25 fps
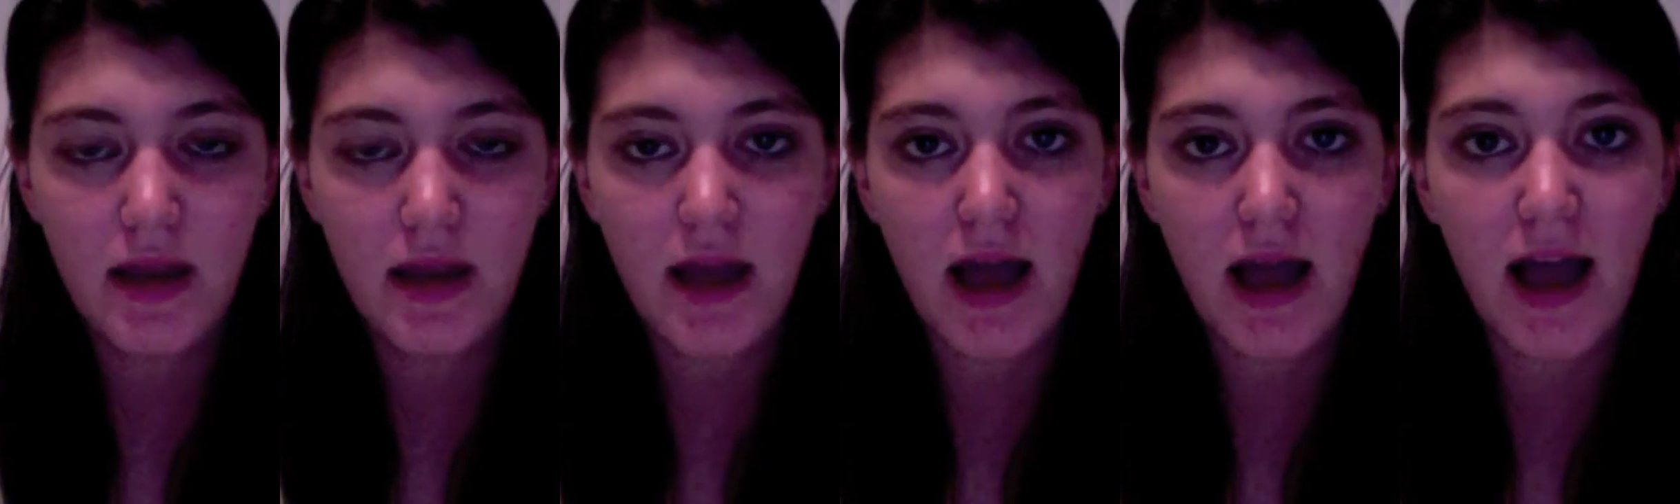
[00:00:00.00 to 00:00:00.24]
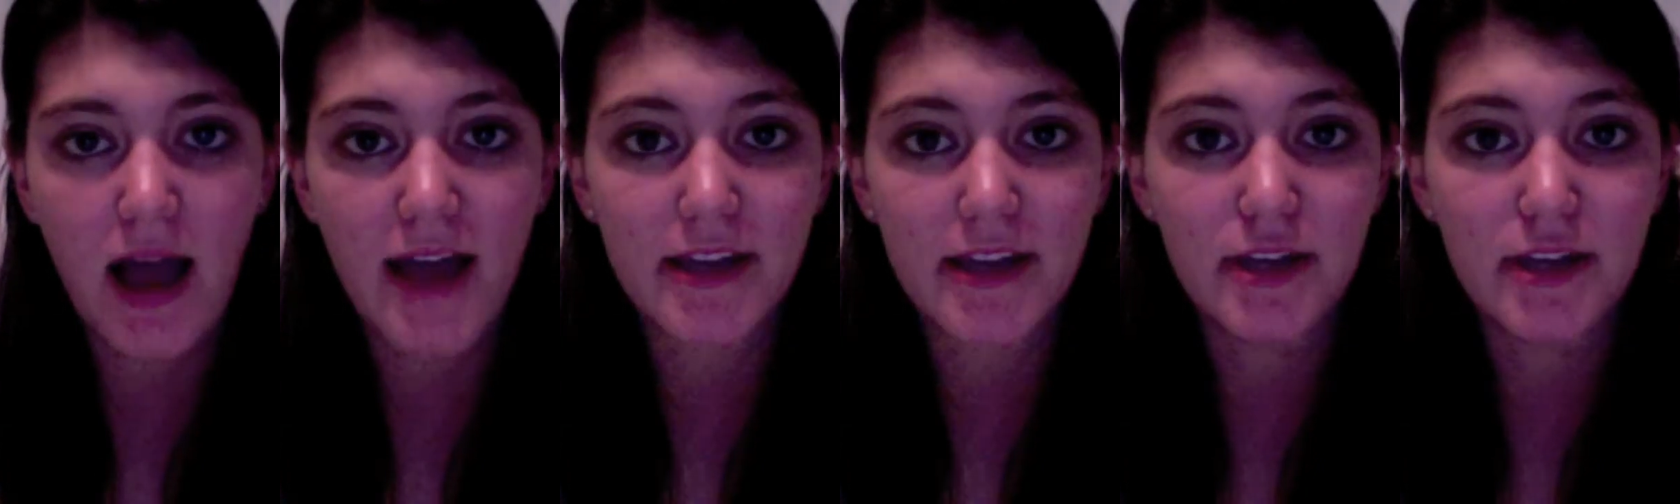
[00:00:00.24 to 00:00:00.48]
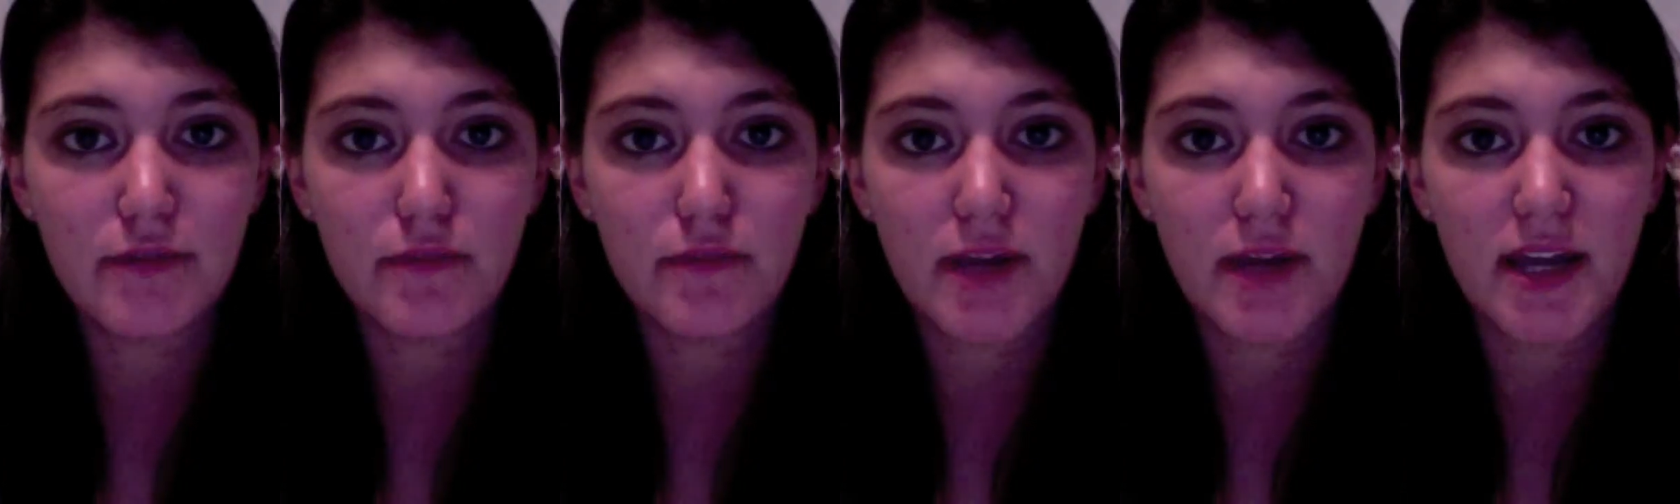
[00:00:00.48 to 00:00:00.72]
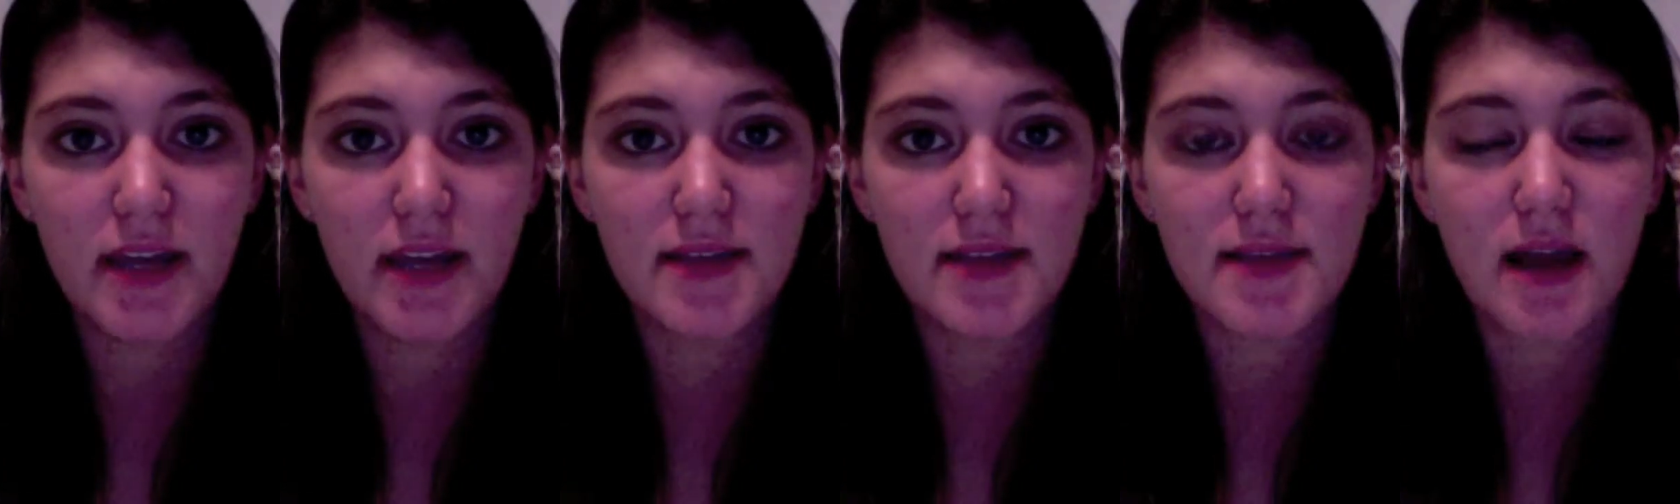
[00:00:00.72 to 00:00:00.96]
I can
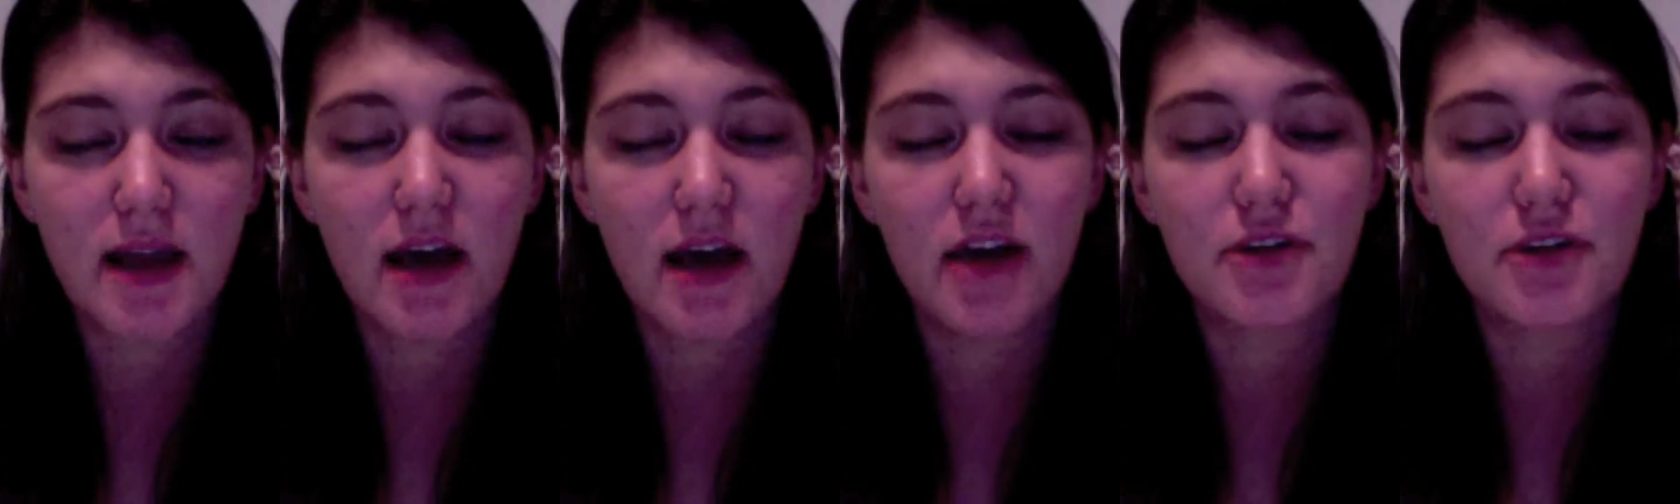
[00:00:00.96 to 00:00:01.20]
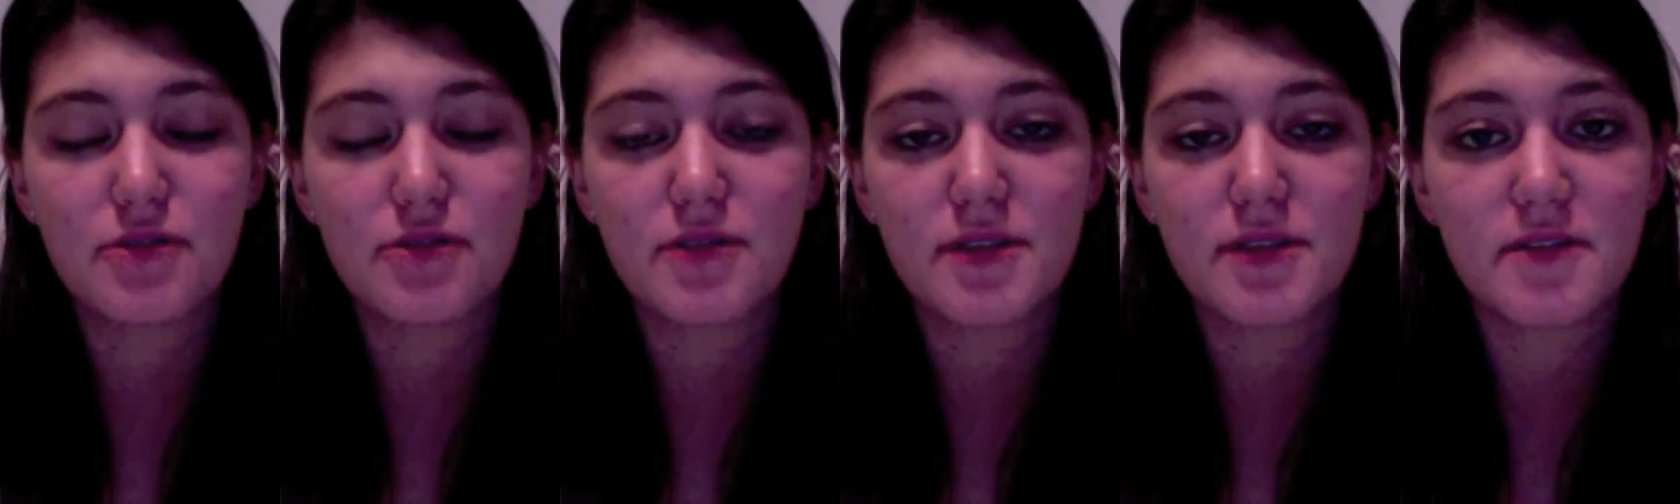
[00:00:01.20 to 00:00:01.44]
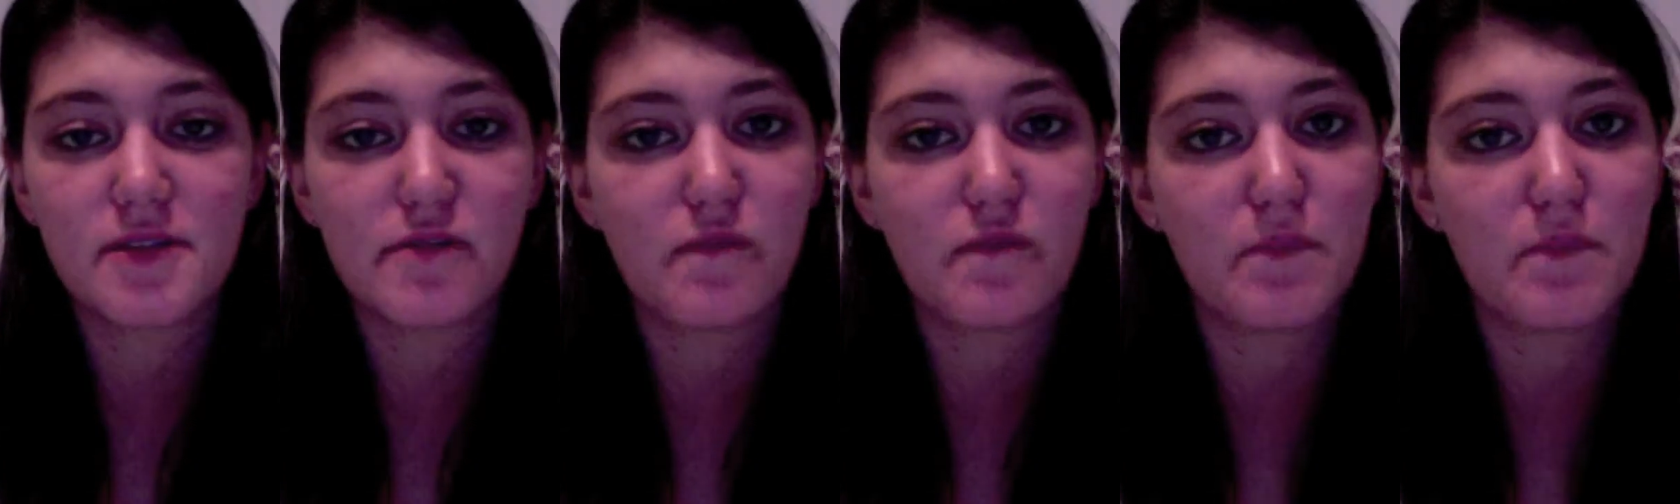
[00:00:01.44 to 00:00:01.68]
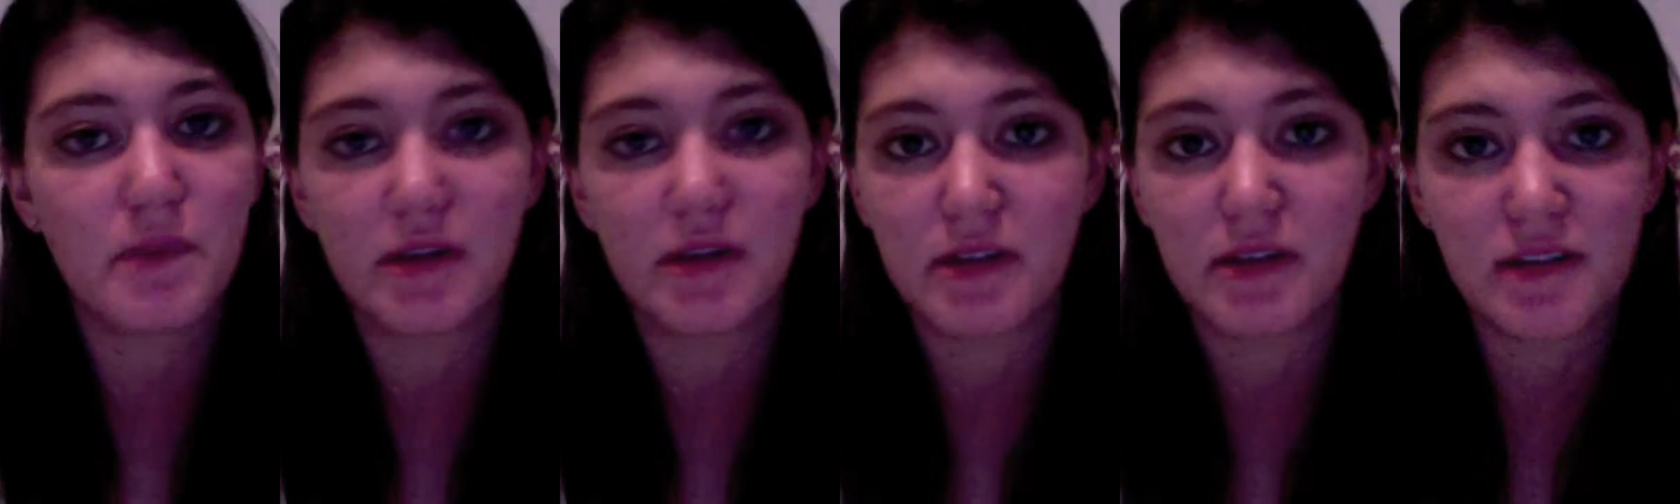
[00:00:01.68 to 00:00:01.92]
raise hundreds of
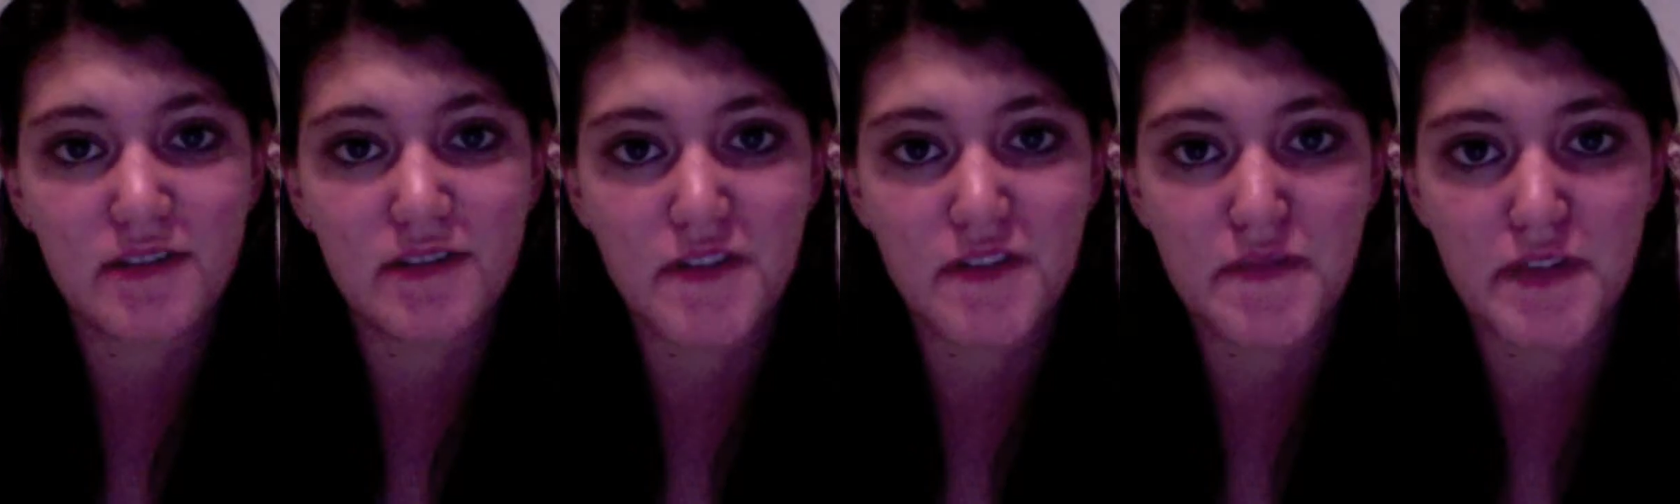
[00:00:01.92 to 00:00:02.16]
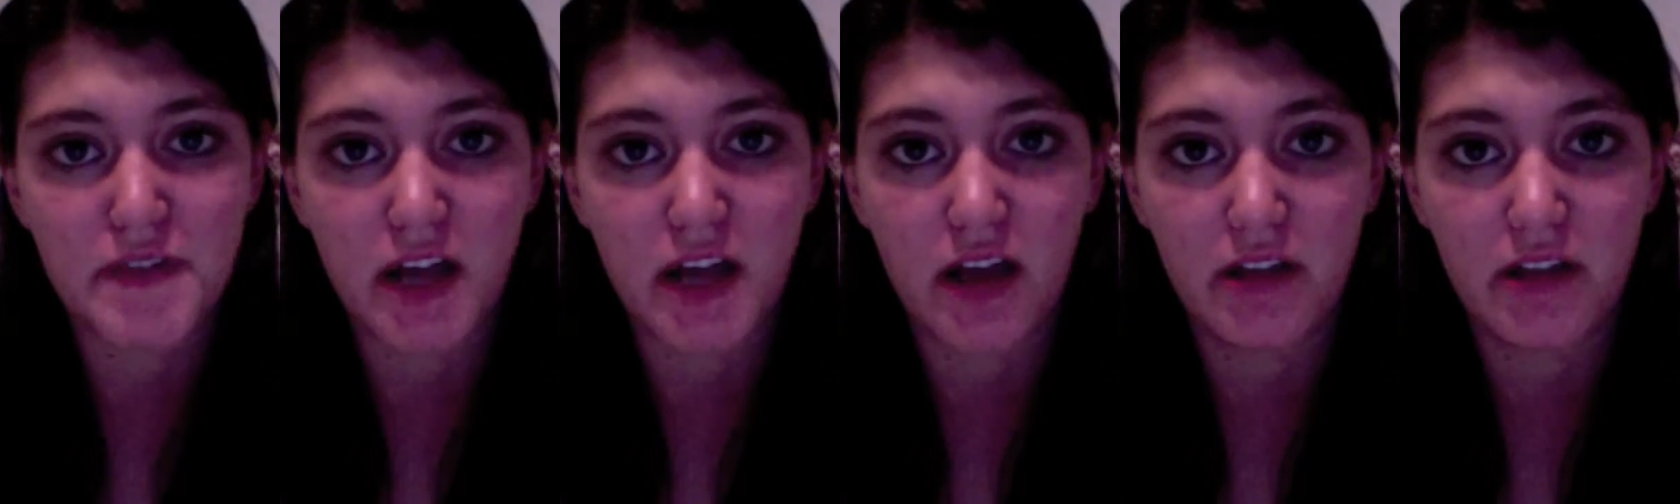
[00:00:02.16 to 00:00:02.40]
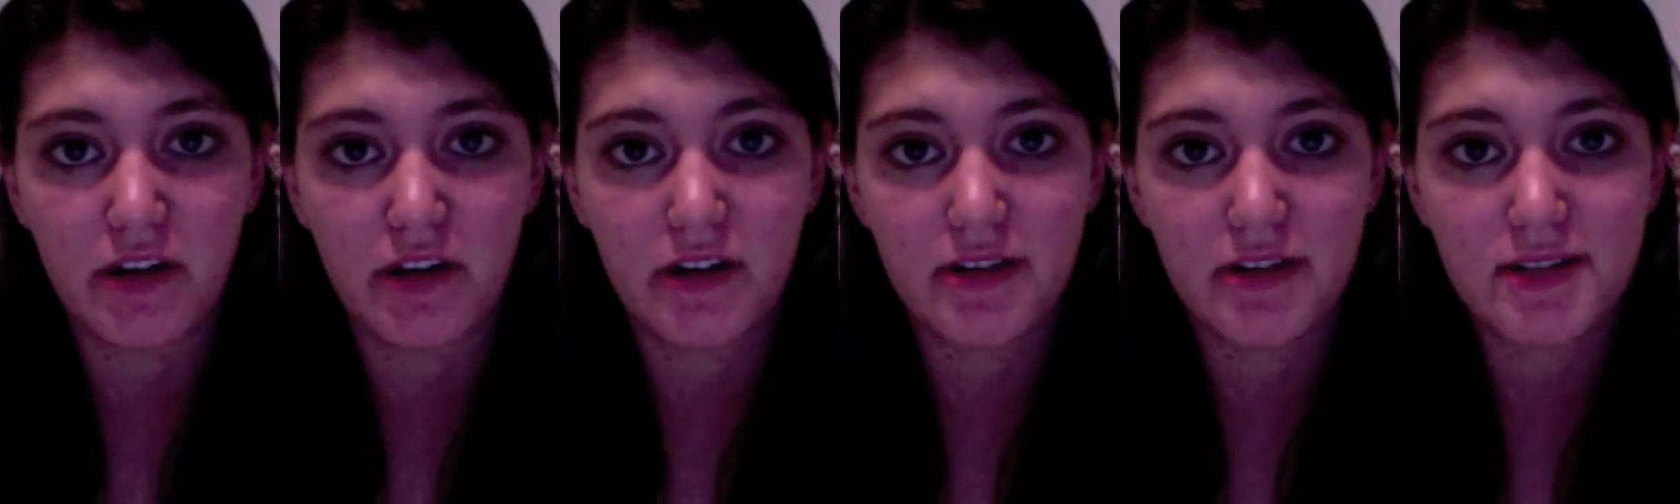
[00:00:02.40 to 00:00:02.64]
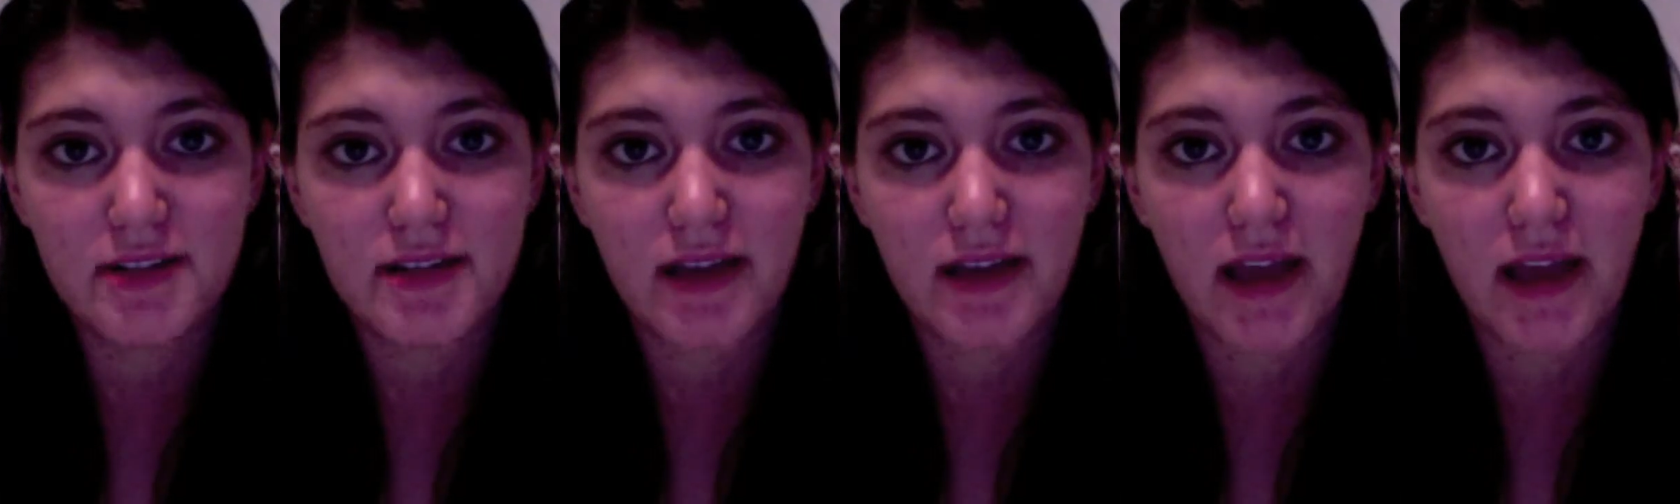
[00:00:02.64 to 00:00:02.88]
millions of dollars,